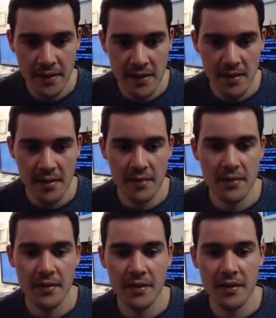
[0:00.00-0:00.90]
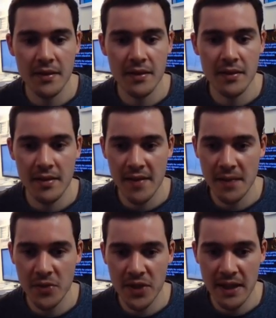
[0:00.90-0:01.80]
This
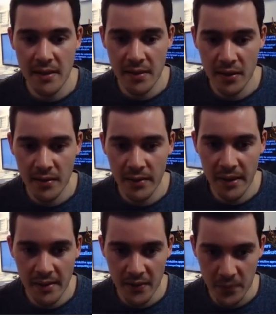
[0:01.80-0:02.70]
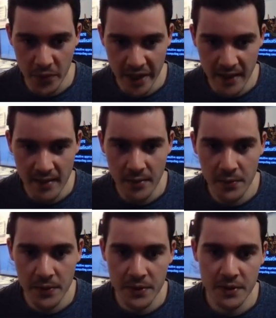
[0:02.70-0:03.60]
state machine starts with a set of points,
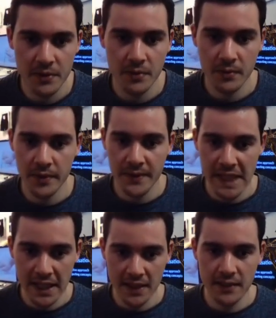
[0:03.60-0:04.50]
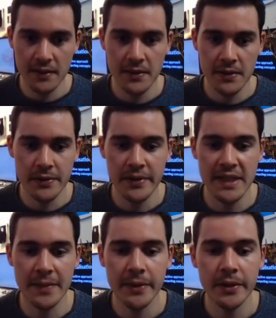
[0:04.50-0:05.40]
which we've tailored to the
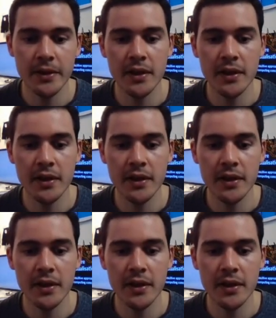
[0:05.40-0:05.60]
demo,